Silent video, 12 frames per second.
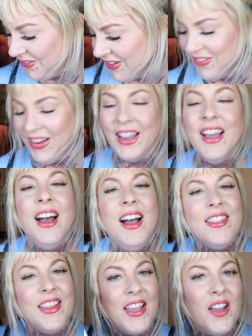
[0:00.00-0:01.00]
so anyway,
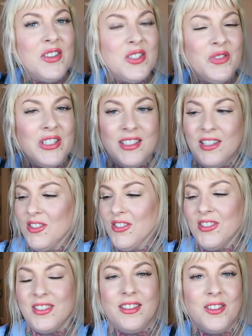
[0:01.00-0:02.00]
they gave us free
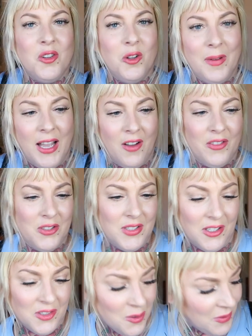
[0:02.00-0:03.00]
t-shirts at the Colby Avenue
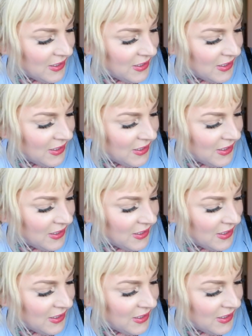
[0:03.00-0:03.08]
Tattoo